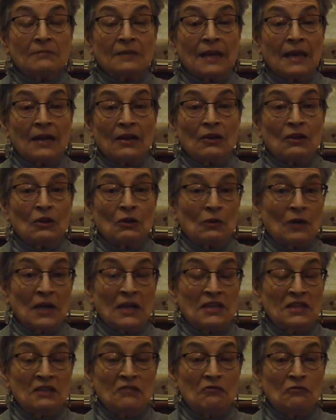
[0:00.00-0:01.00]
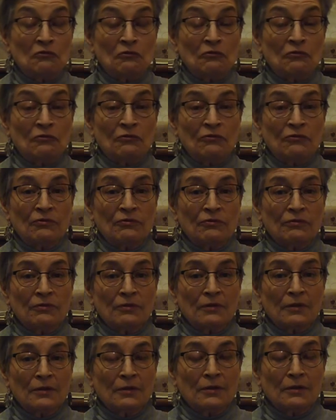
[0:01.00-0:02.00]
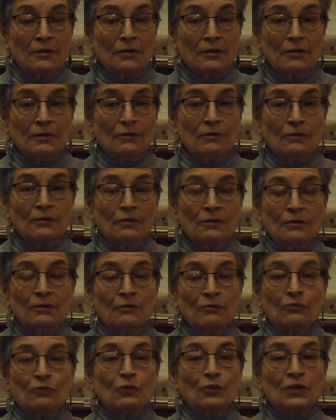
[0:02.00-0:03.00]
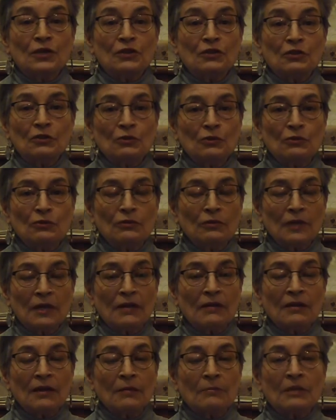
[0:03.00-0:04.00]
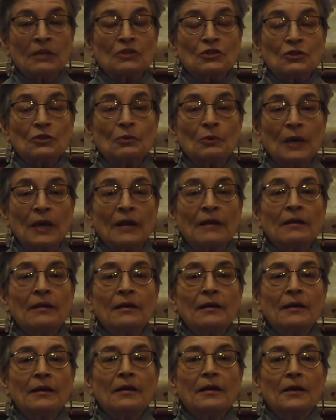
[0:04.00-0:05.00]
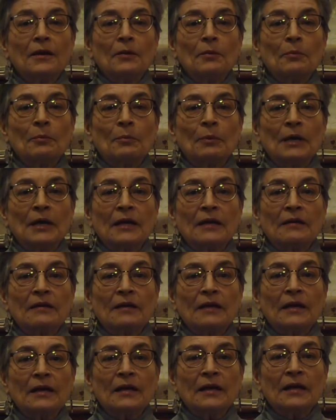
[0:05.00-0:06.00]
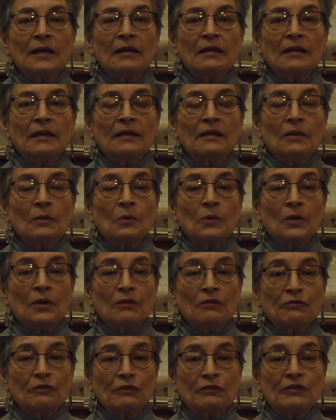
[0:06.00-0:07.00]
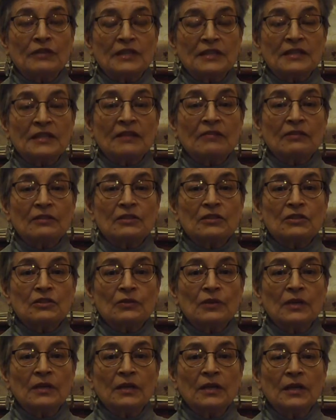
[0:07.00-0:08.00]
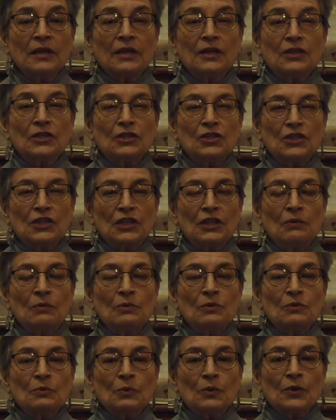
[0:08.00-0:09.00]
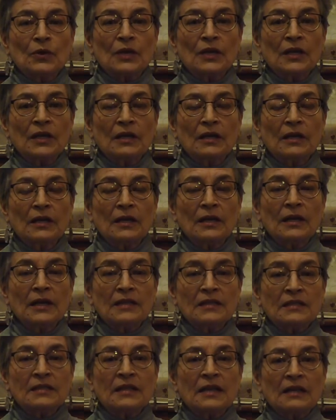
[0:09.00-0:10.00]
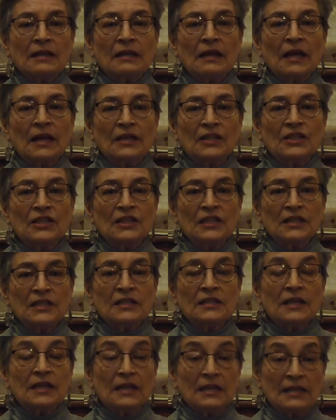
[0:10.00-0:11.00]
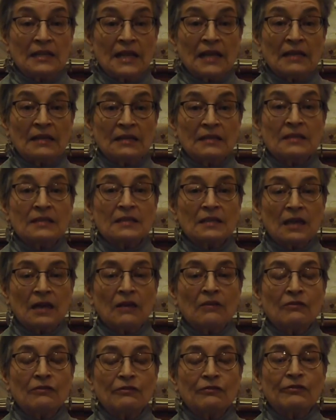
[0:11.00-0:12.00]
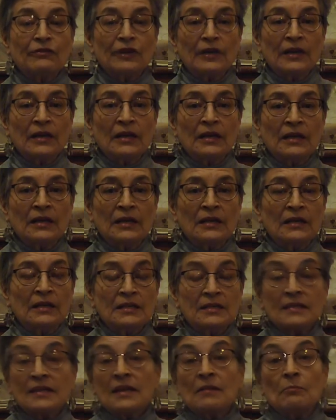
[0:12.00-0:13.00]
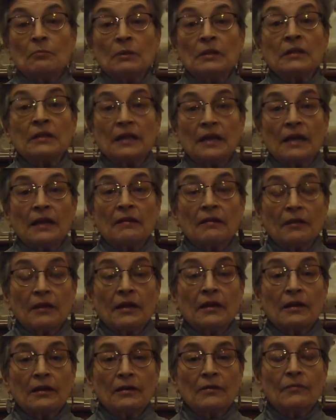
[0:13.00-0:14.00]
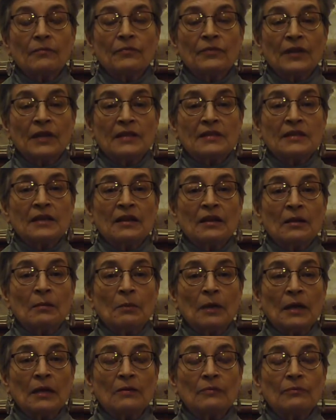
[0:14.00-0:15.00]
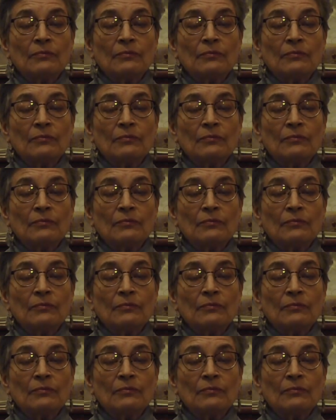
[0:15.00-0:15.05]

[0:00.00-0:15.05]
I don't know, 1942, I'm not sure when, but I think they were on 57th Street. She was working as a dental hygienist at a dentist in the same building, I think. That's how they met.